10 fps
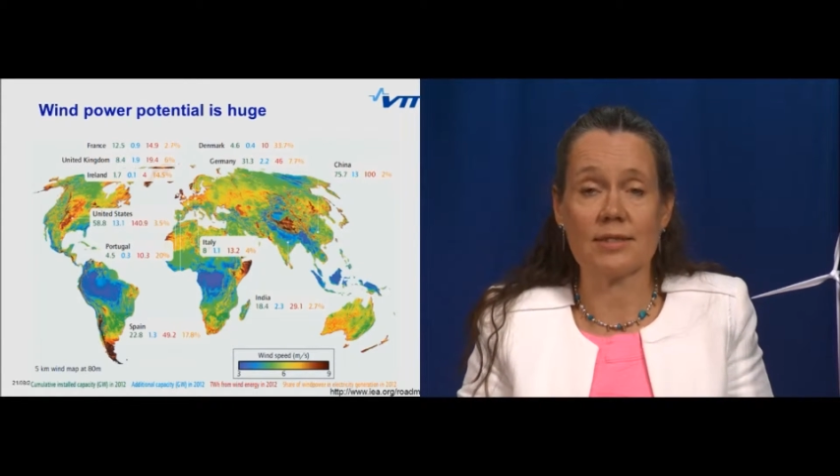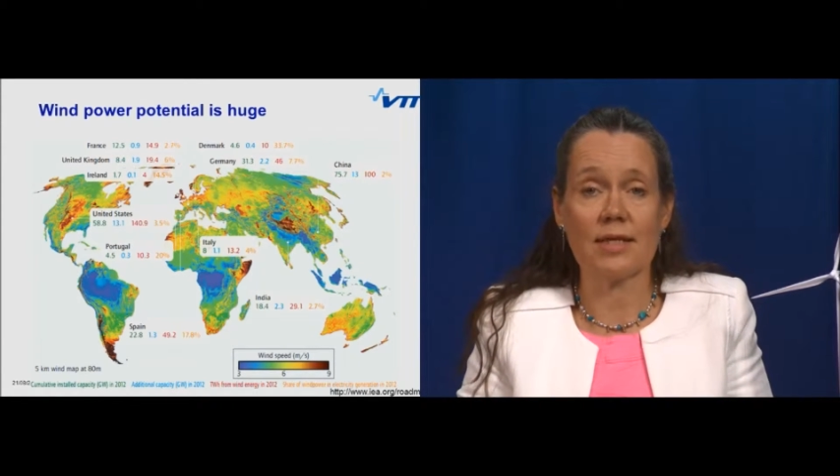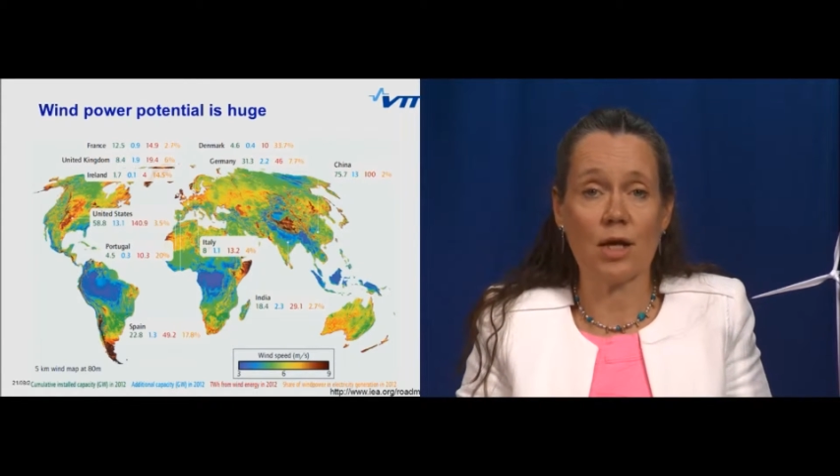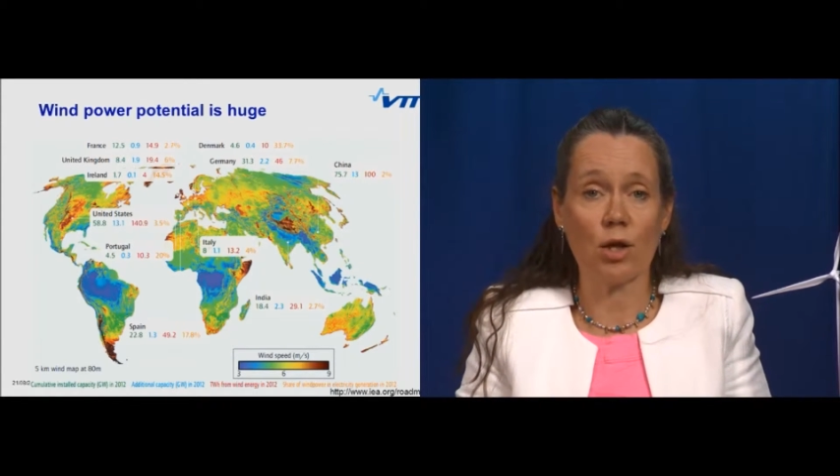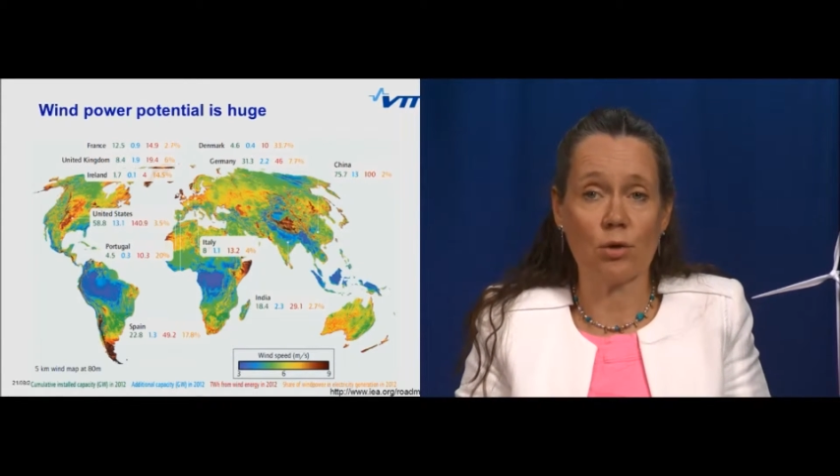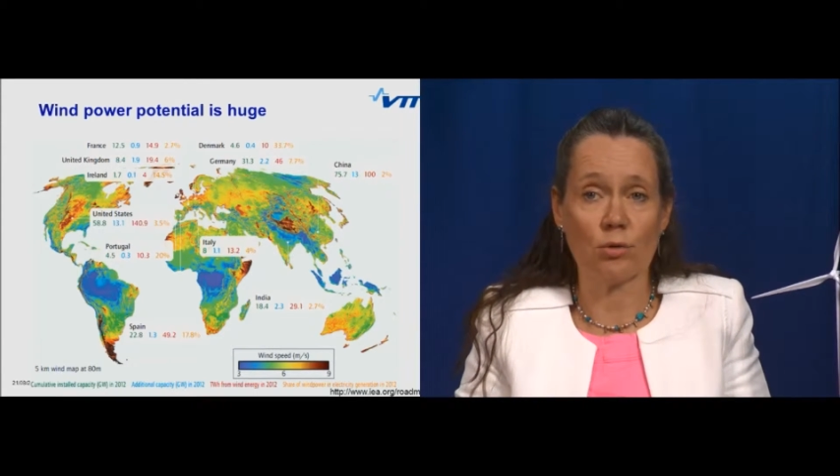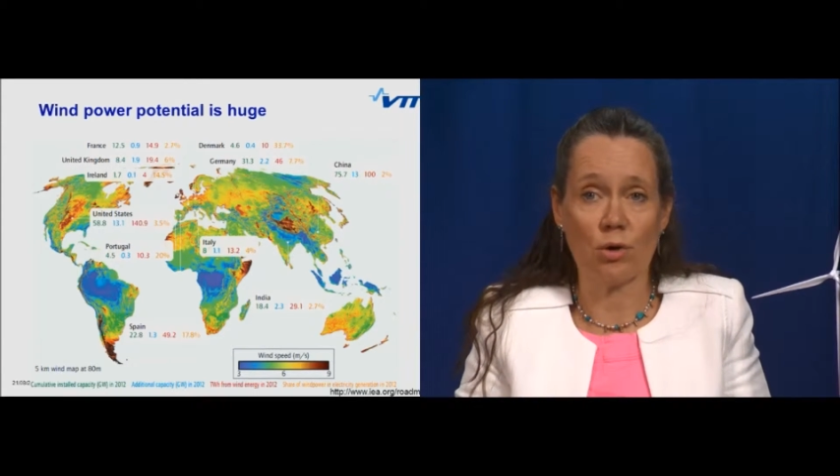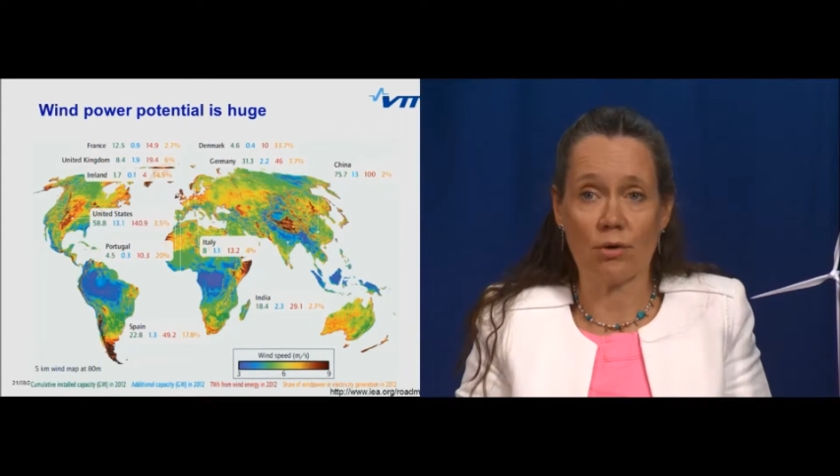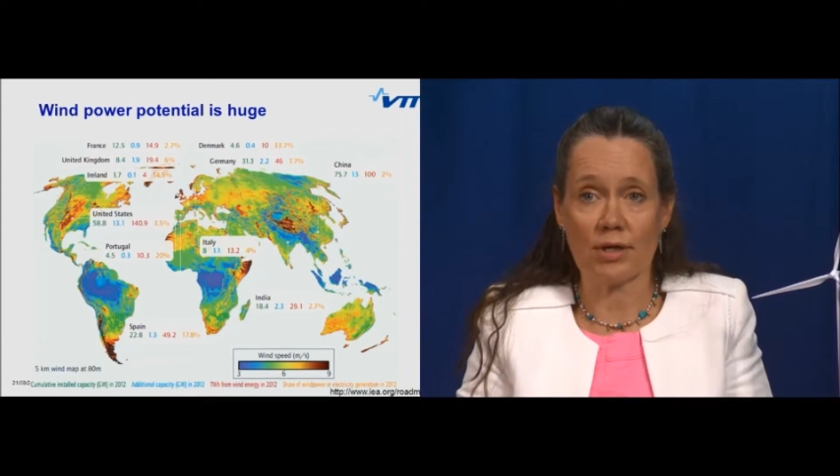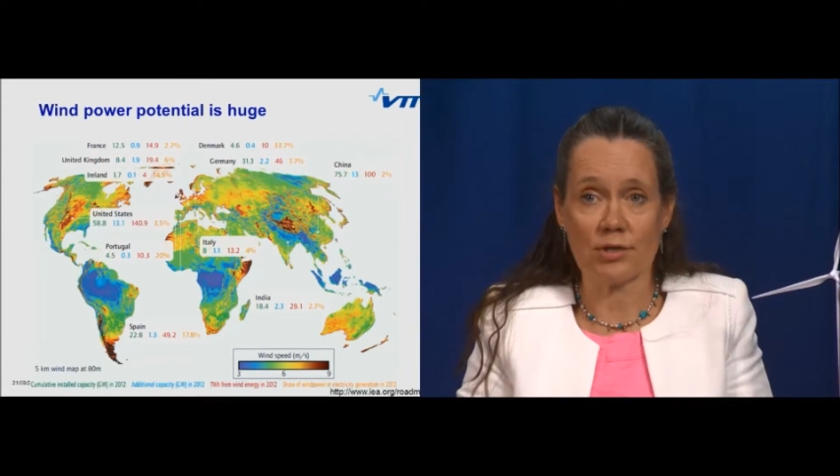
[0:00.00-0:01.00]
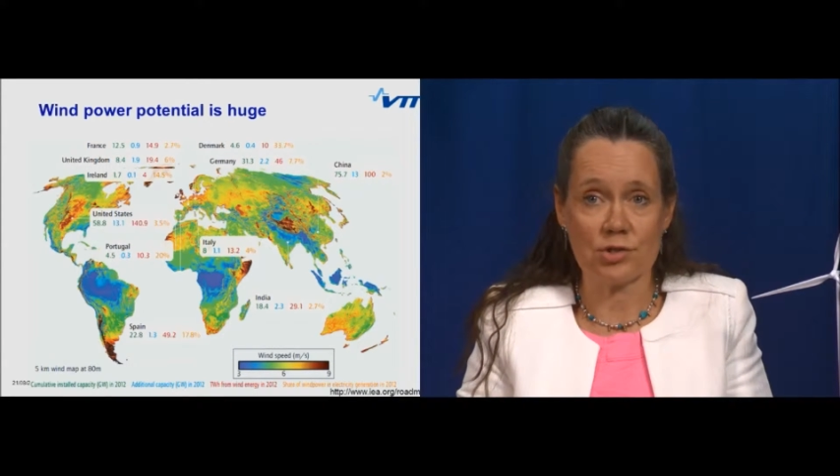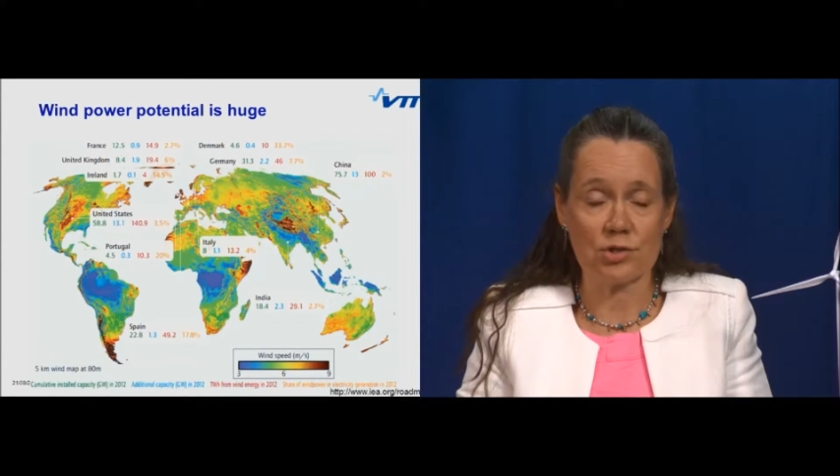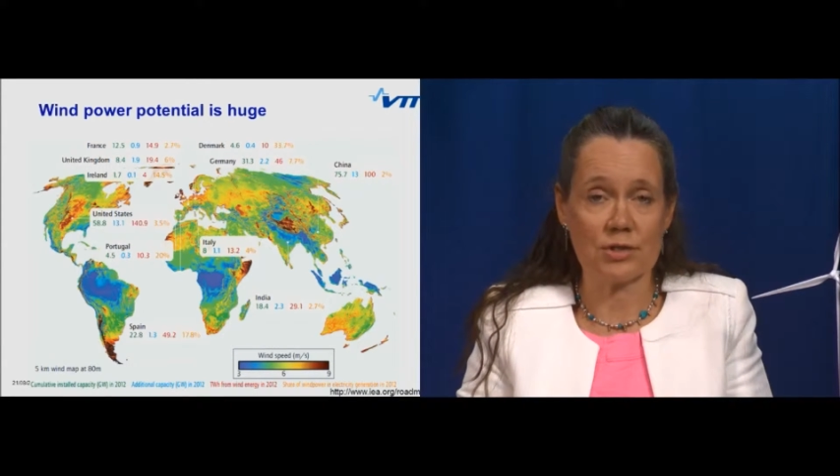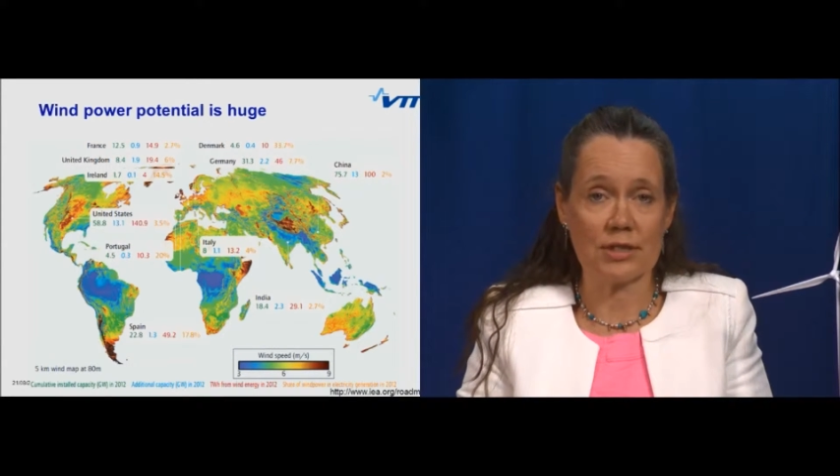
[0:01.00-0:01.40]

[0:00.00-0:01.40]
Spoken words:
yellow orange,